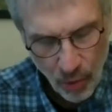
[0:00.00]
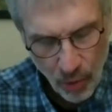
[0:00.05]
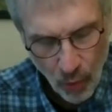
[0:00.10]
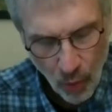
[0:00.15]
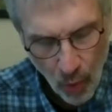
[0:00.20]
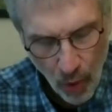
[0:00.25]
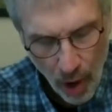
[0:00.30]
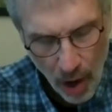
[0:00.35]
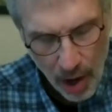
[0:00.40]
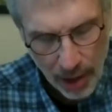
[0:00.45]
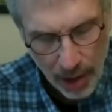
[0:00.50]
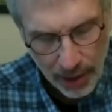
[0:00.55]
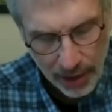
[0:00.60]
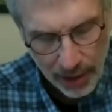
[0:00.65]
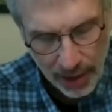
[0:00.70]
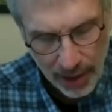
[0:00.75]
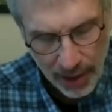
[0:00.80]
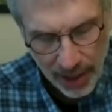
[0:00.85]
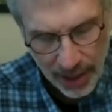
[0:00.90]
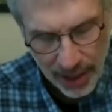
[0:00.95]
Walk
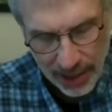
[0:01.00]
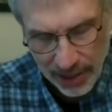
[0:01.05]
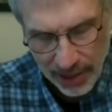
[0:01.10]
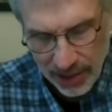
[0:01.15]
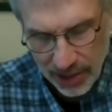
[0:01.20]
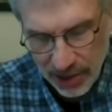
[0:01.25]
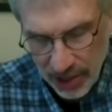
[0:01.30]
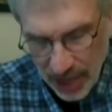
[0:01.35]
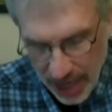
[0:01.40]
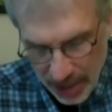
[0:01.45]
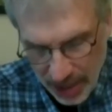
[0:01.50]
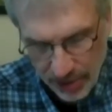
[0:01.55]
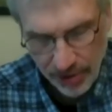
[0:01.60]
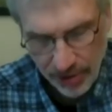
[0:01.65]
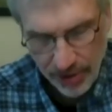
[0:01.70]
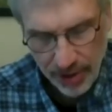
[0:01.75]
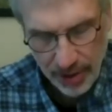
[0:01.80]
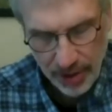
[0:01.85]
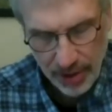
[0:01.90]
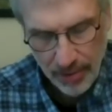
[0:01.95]
in a
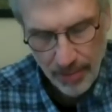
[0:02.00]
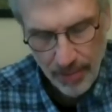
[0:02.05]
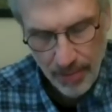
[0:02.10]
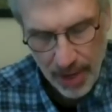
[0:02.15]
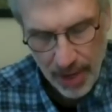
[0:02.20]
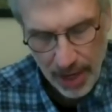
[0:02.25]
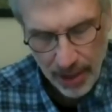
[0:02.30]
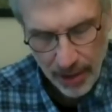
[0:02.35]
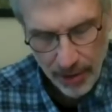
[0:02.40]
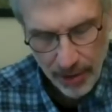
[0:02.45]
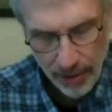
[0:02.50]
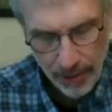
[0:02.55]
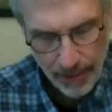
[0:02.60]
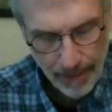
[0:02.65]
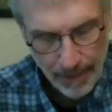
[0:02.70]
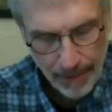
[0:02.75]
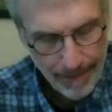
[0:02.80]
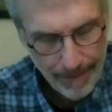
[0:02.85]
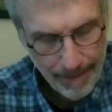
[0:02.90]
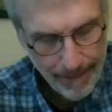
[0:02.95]
sacred manner.
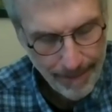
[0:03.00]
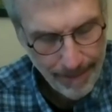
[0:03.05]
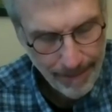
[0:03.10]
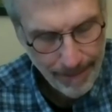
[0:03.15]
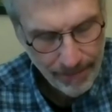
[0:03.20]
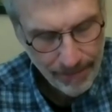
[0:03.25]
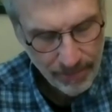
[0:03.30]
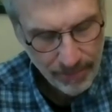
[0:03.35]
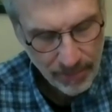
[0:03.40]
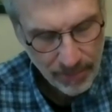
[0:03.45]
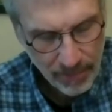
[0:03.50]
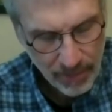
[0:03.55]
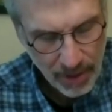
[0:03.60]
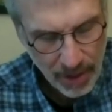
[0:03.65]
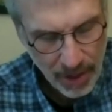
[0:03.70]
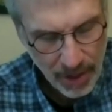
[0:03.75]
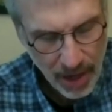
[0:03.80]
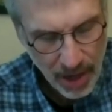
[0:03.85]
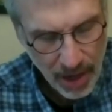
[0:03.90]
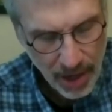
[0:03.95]

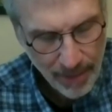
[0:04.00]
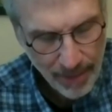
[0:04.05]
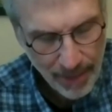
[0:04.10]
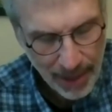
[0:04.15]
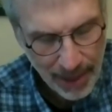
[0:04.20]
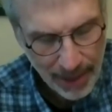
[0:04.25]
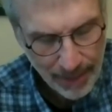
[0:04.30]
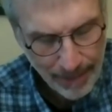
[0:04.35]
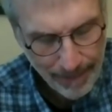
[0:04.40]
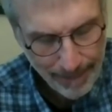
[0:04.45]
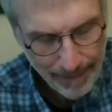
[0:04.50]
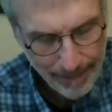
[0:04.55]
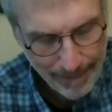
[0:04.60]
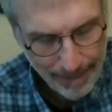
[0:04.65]
Amen.